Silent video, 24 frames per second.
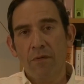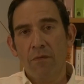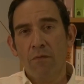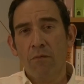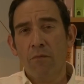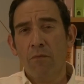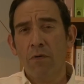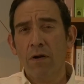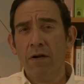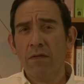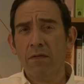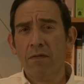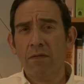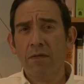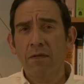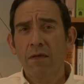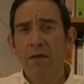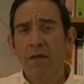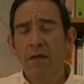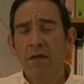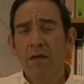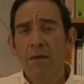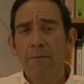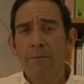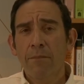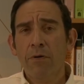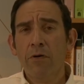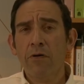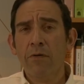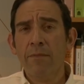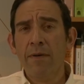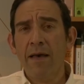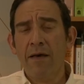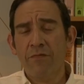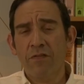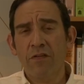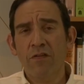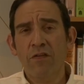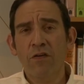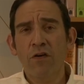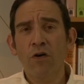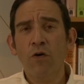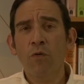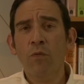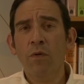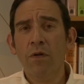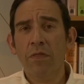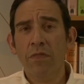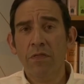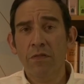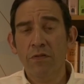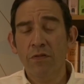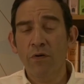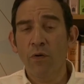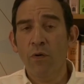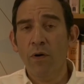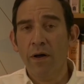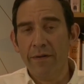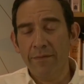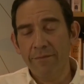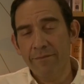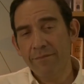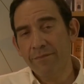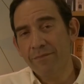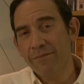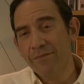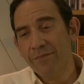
What does Purim have to do with dawn?